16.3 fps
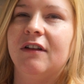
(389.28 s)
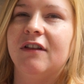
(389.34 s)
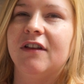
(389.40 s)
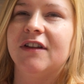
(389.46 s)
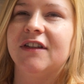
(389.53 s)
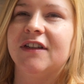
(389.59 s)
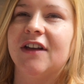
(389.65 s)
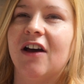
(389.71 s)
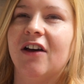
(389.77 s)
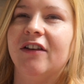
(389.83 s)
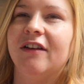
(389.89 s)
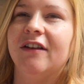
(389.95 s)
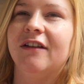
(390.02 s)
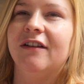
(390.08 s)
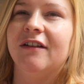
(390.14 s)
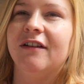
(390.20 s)
the sun
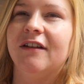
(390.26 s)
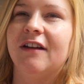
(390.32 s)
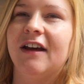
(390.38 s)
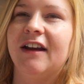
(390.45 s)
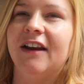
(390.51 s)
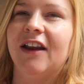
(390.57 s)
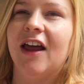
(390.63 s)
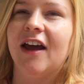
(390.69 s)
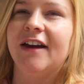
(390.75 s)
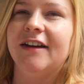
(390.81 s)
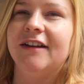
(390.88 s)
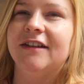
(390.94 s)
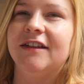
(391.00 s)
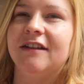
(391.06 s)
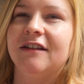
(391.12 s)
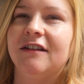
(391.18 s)
and
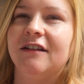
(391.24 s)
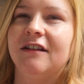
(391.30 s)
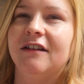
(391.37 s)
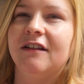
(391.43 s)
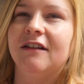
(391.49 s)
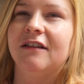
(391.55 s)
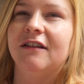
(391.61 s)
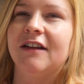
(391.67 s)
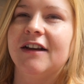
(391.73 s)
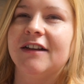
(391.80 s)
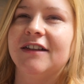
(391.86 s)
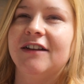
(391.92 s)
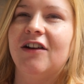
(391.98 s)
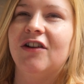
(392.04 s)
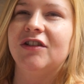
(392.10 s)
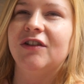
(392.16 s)
light. There's
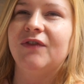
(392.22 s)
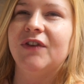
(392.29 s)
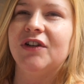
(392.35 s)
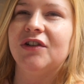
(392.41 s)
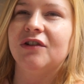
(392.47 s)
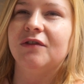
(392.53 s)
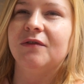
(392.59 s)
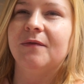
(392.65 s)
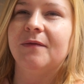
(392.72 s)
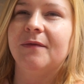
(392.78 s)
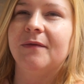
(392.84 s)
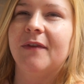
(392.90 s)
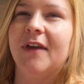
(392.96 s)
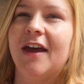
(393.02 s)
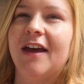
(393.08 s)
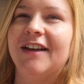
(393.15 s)
an artificial.
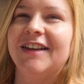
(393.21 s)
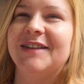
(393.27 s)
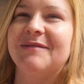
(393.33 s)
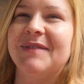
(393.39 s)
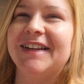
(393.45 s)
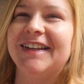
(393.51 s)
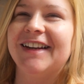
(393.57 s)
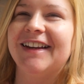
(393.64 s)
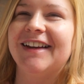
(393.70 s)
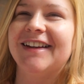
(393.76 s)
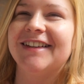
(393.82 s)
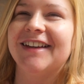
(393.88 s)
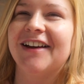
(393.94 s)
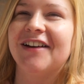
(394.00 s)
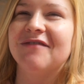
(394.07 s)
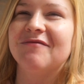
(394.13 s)
Speak to you
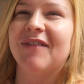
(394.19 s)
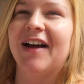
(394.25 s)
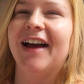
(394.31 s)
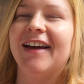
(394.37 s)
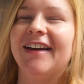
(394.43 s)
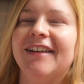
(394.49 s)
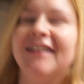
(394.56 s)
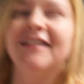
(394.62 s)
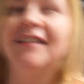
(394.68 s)
later. Bye.